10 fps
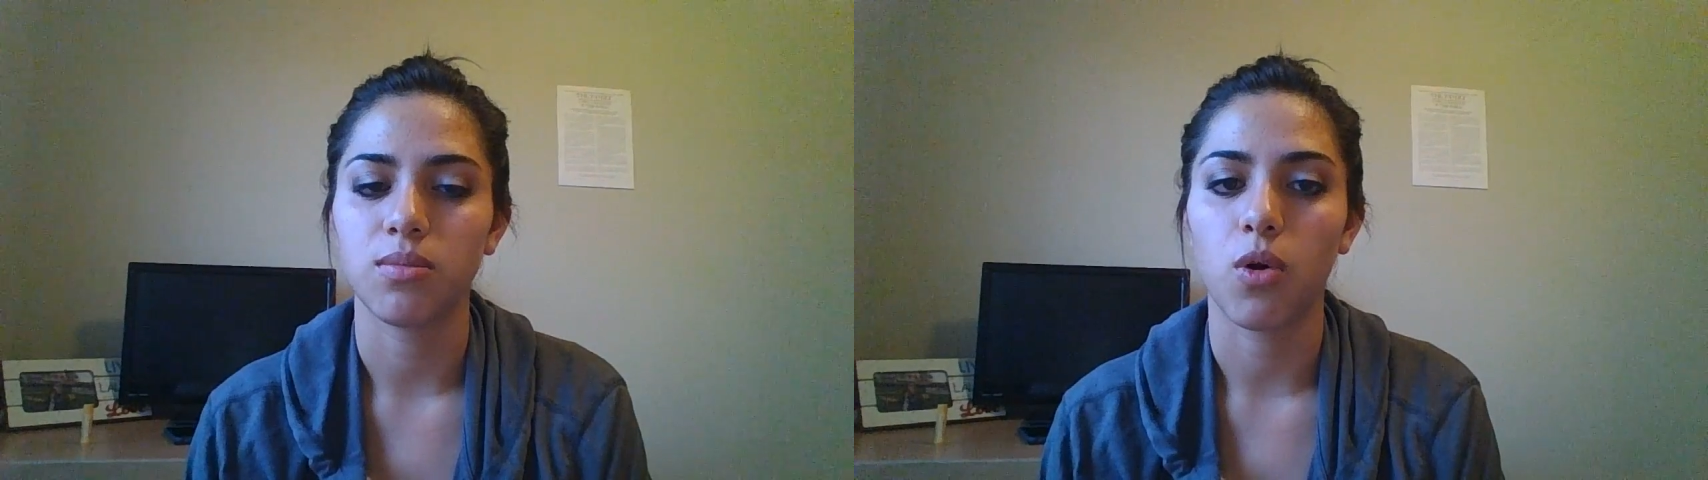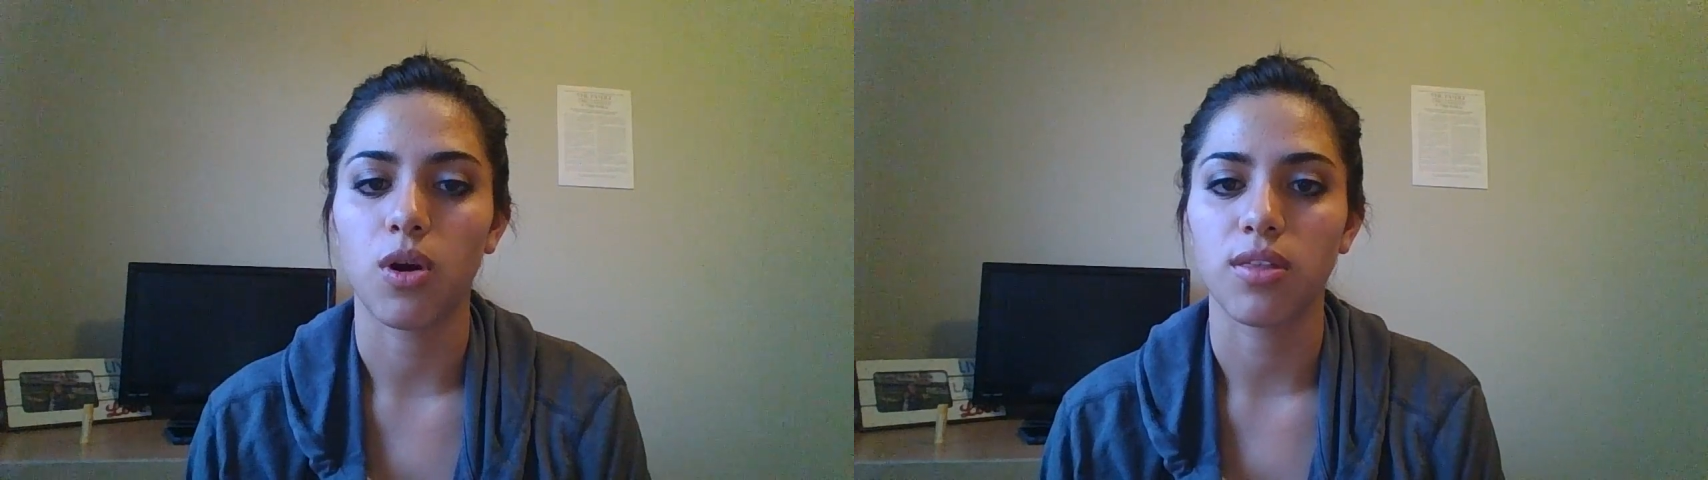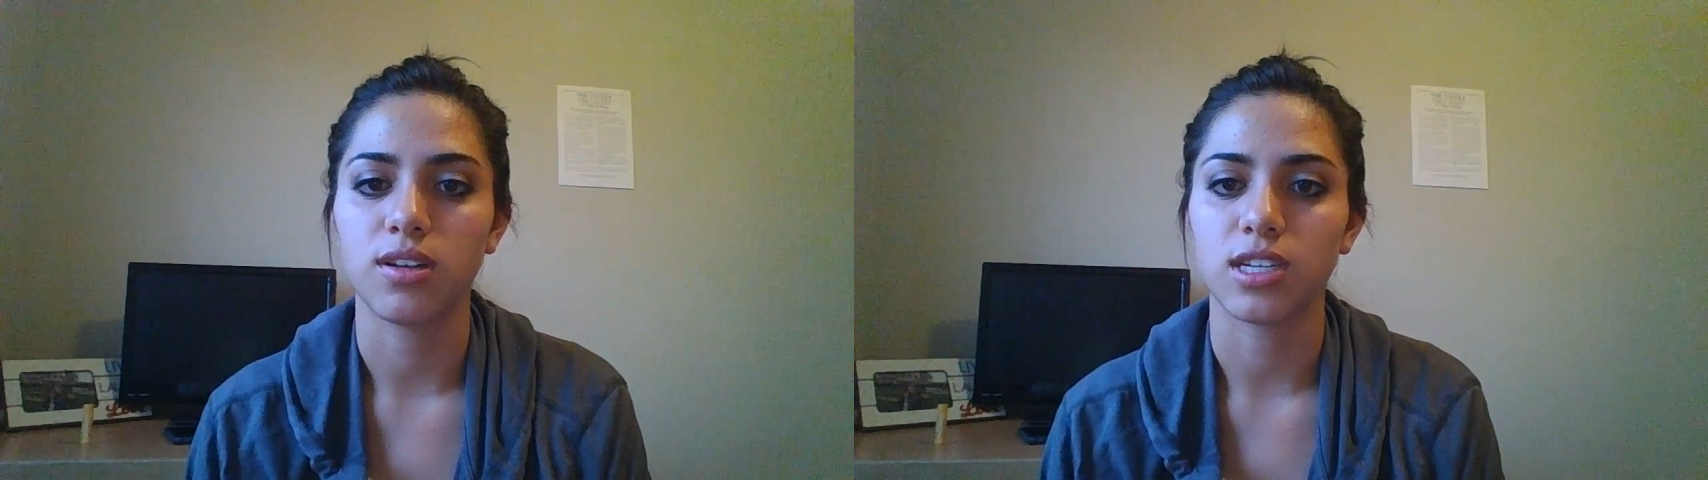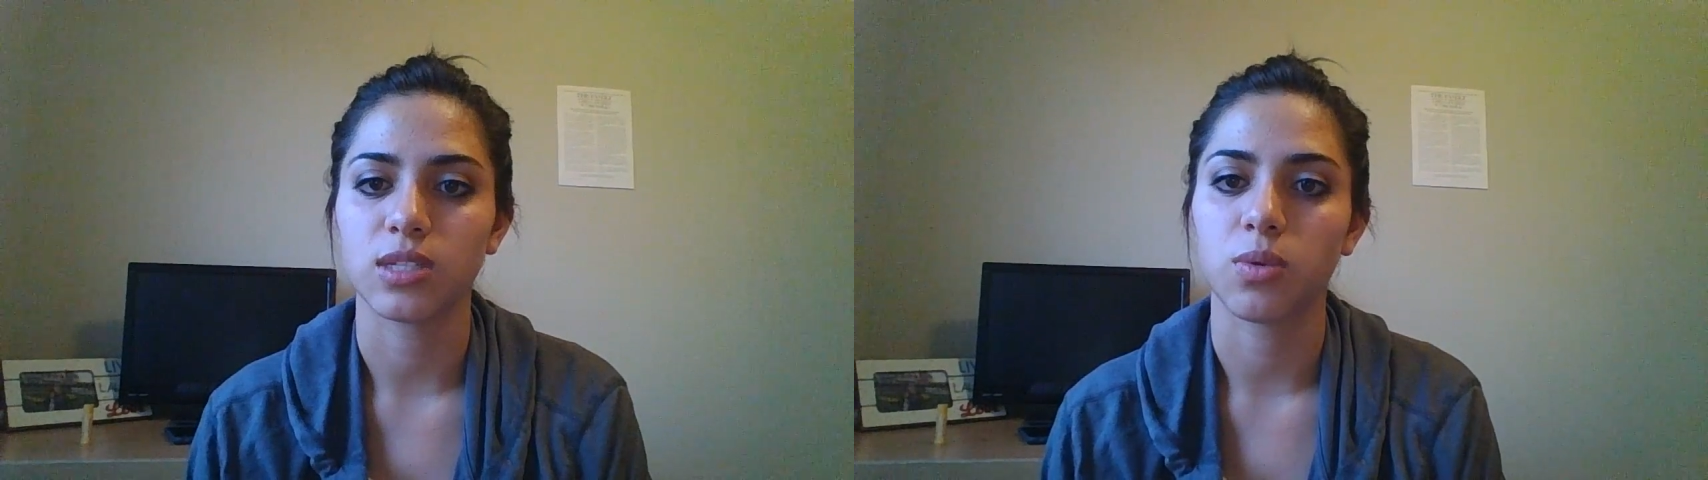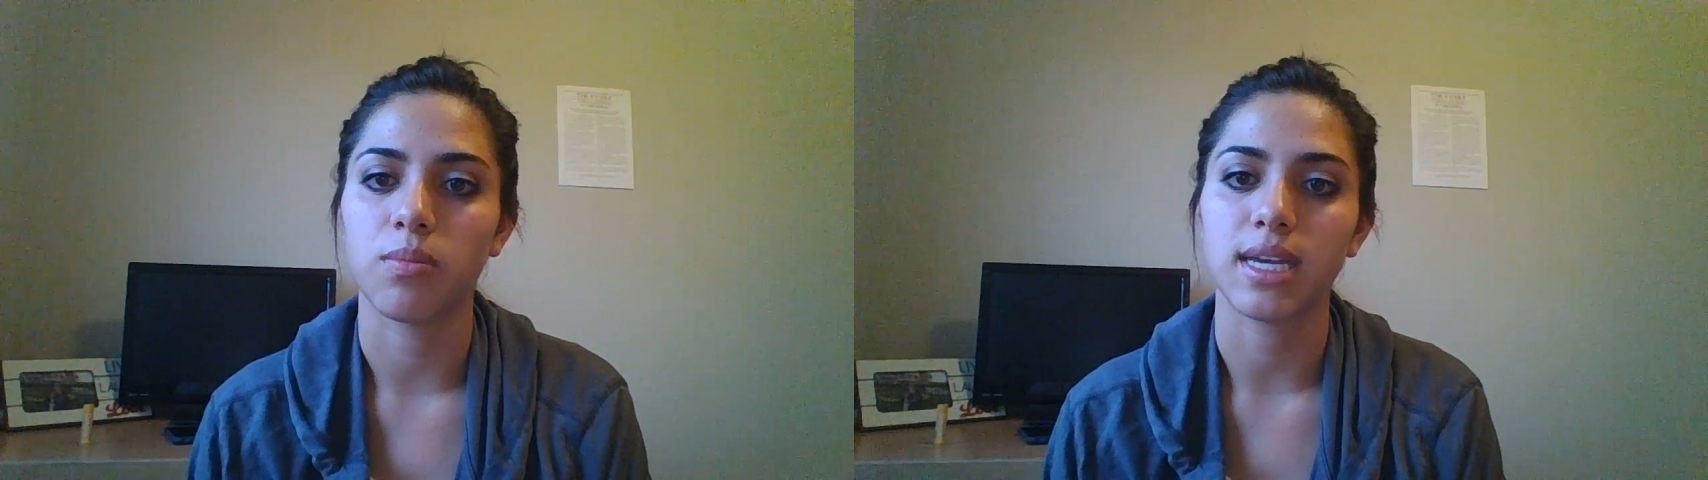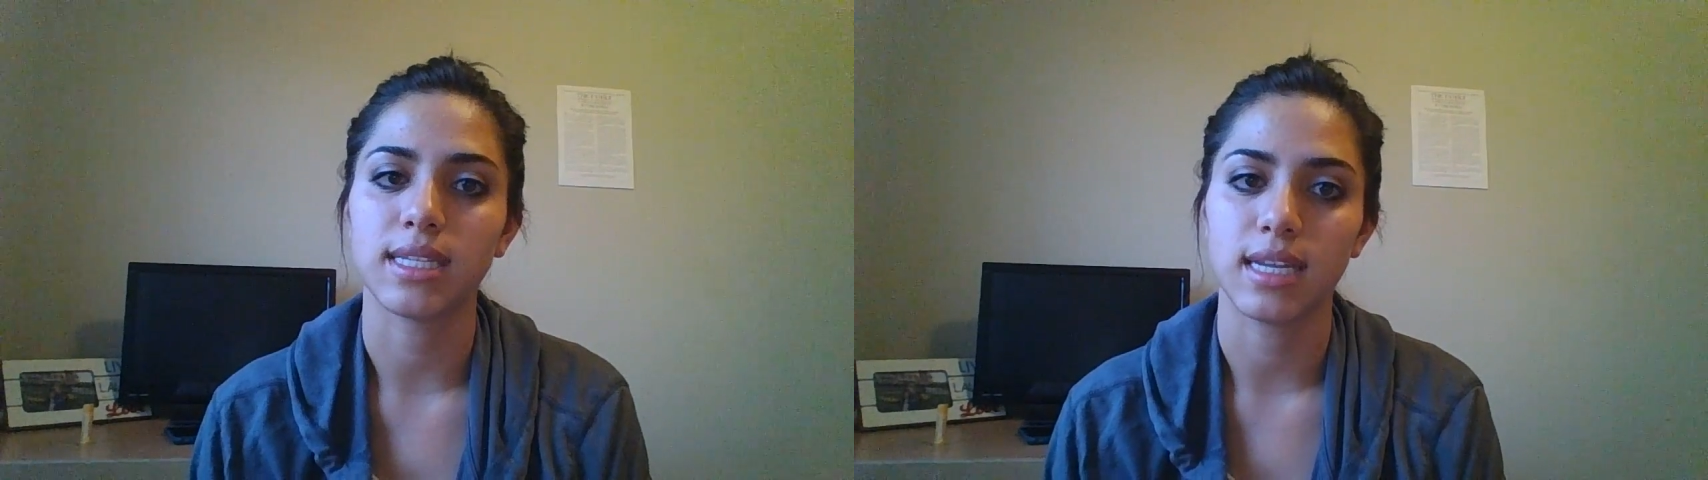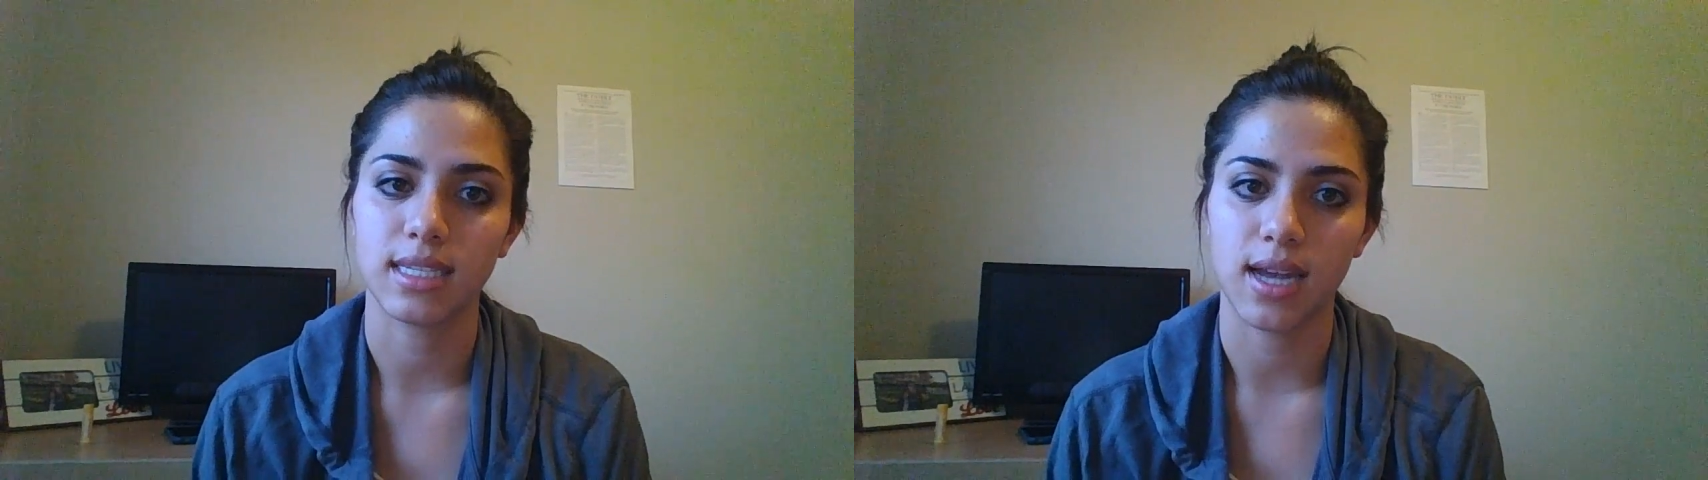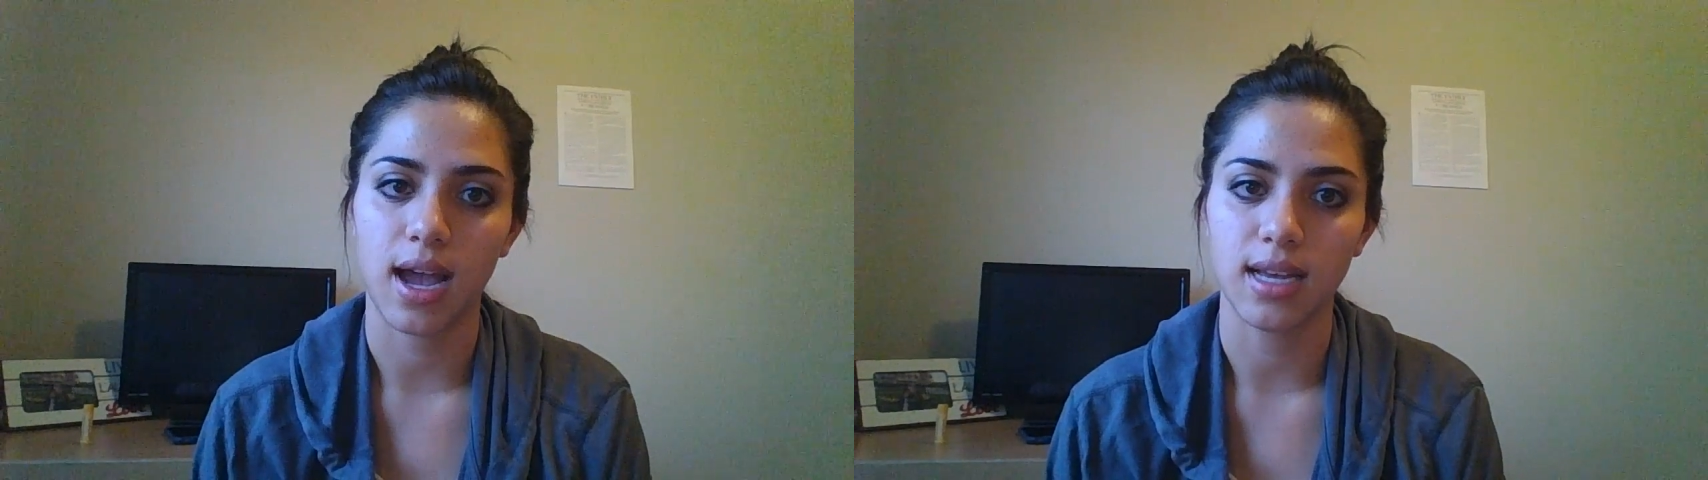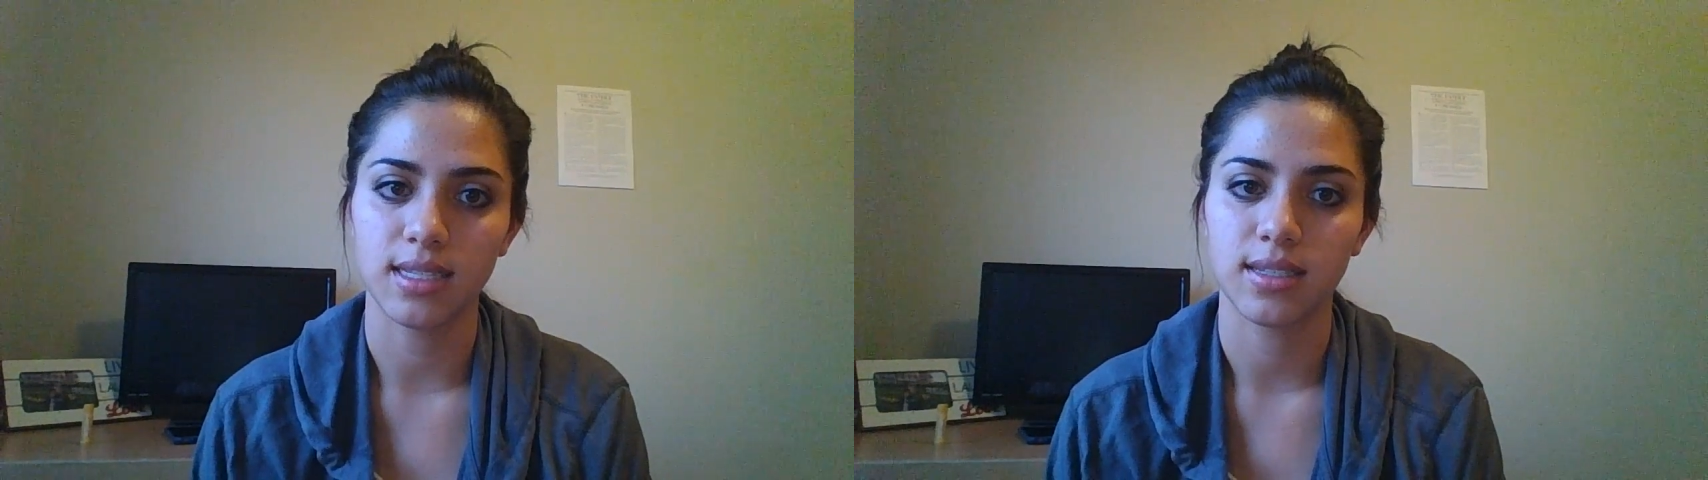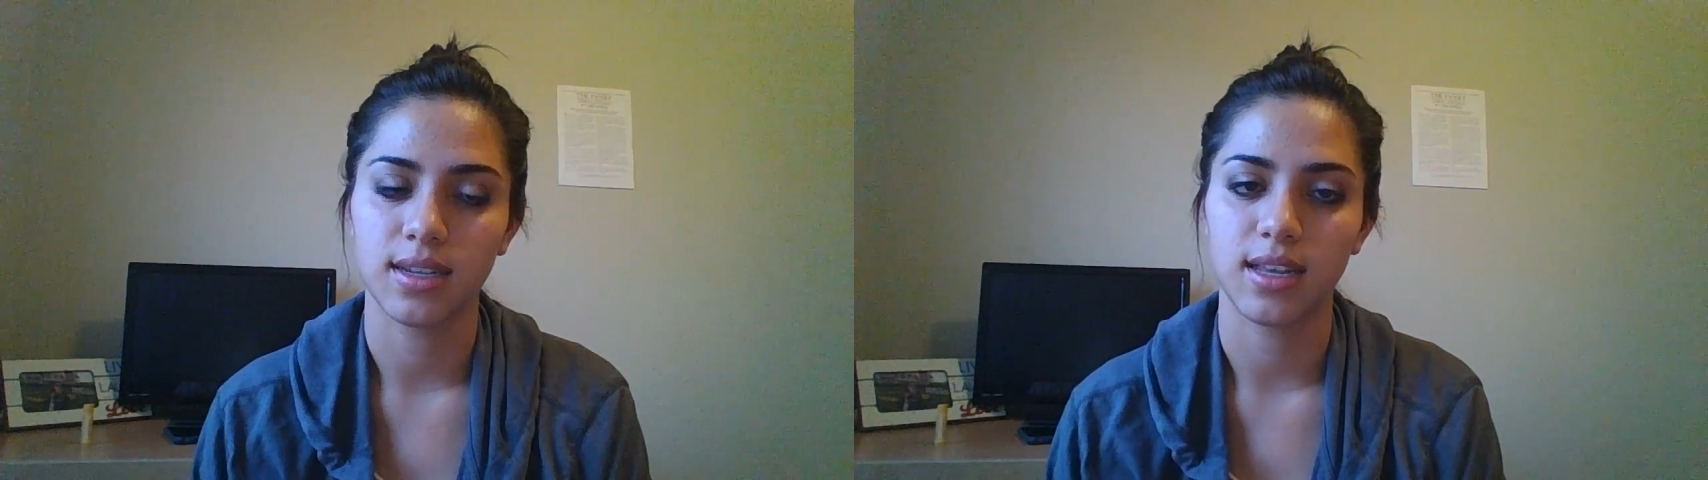more than just what makes sense to us